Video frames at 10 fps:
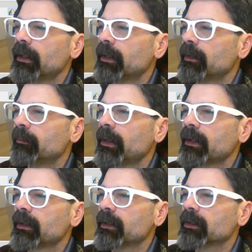and
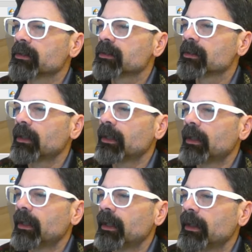make this
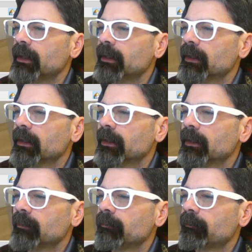a,
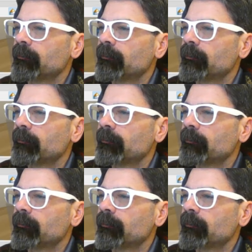um,